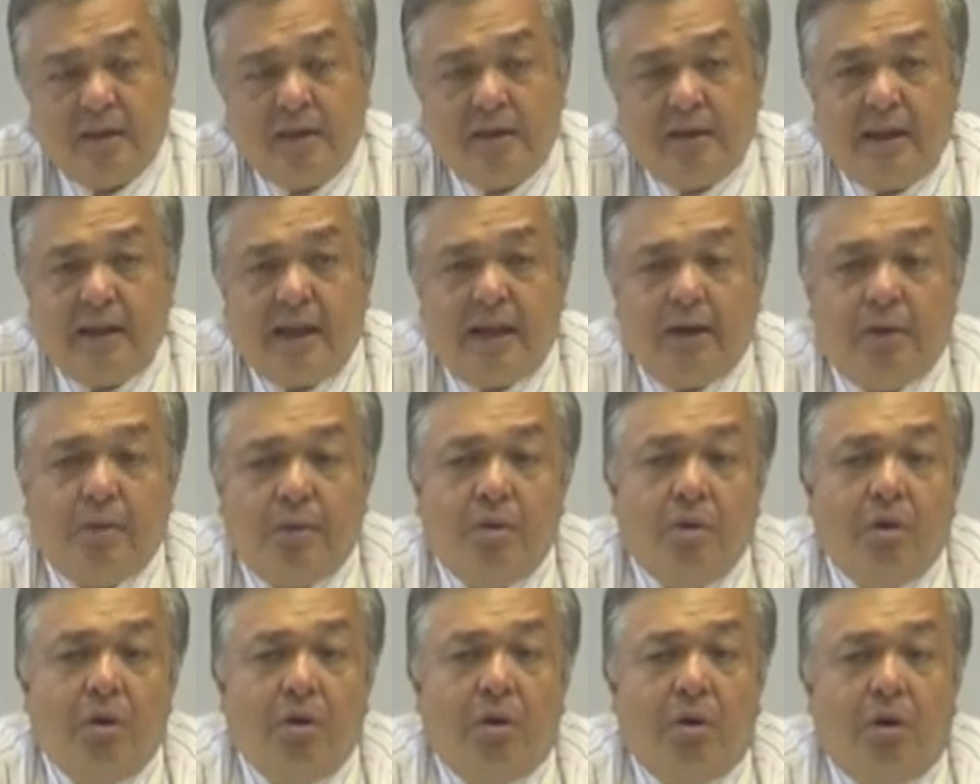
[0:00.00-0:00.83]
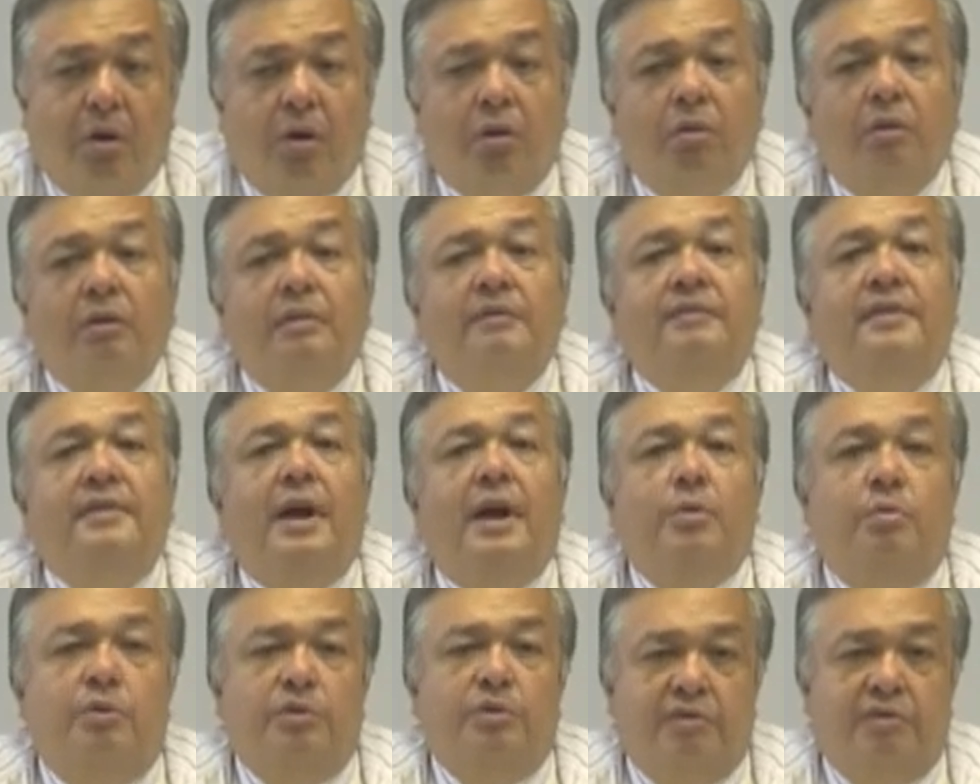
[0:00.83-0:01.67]
Now, all of
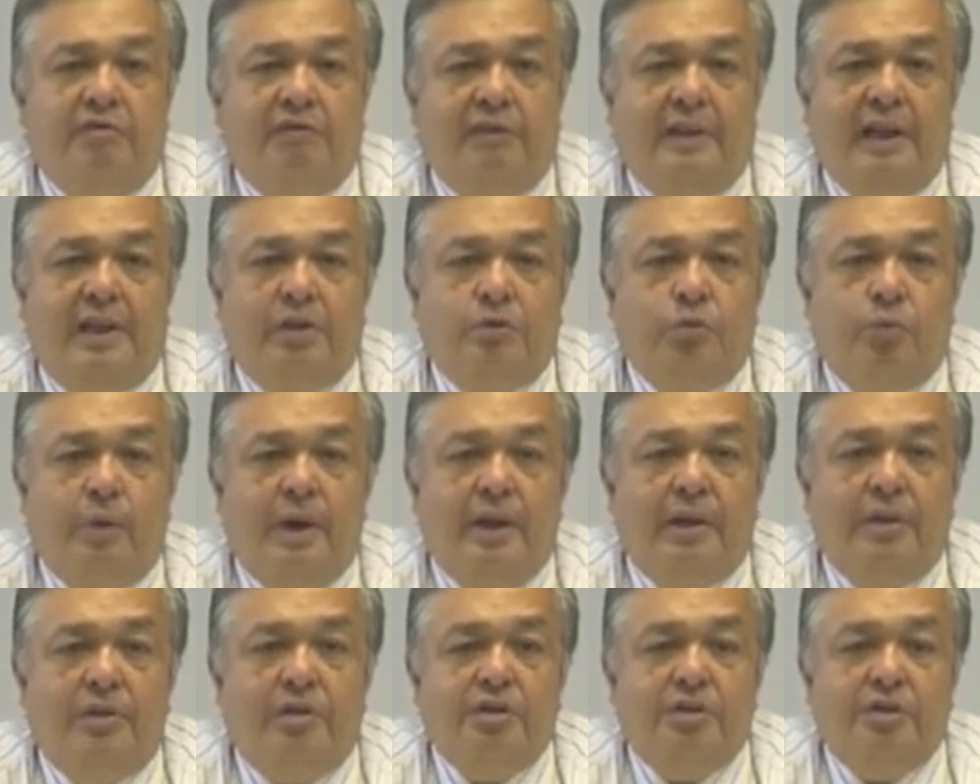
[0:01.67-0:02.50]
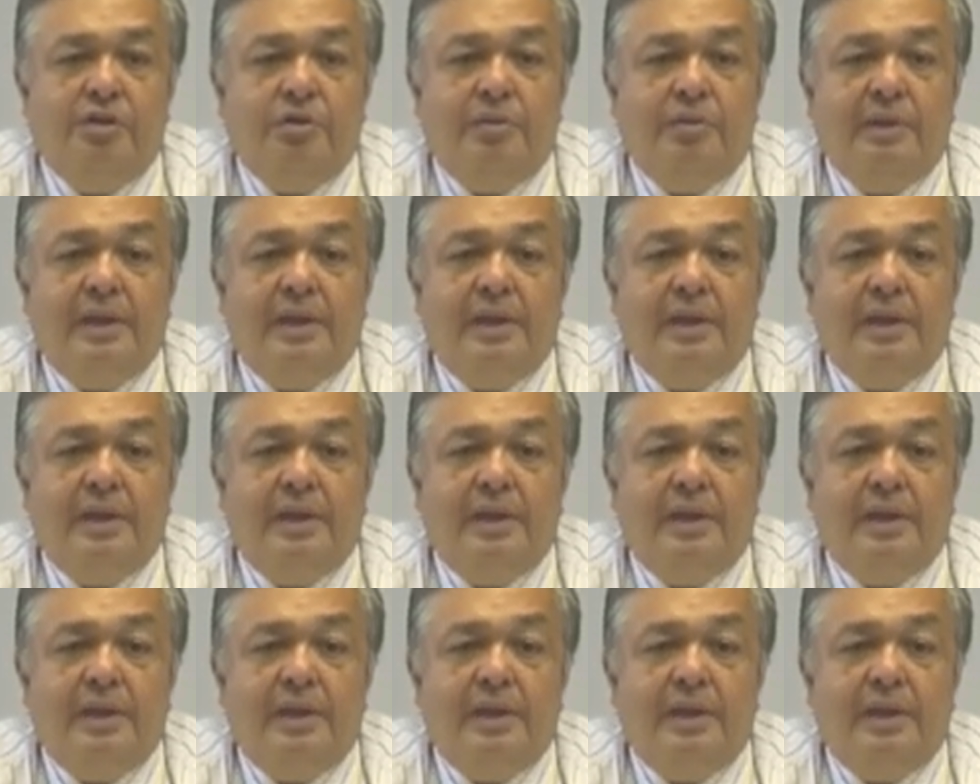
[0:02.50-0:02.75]
that will reflect well on you.